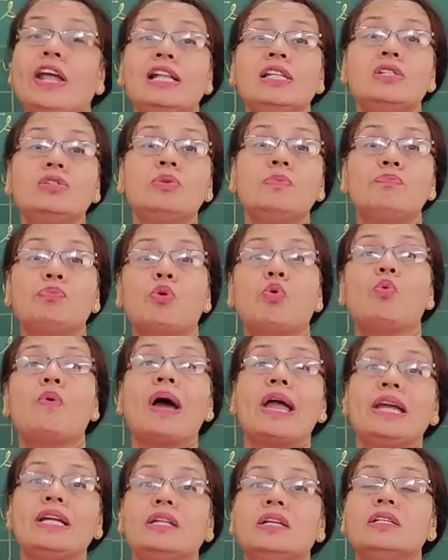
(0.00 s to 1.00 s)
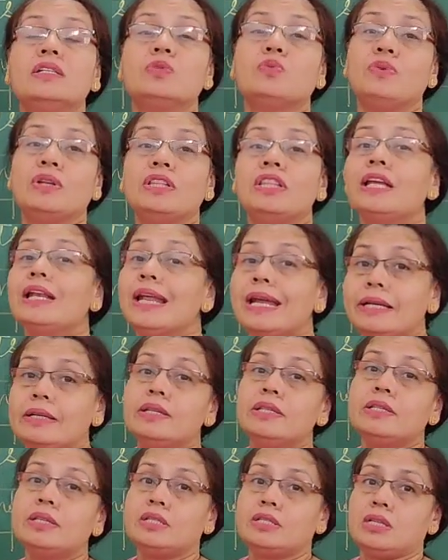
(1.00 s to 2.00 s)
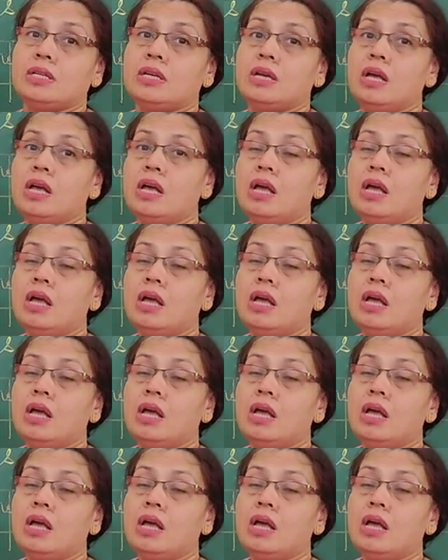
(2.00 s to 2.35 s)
fail to provide us with electricity,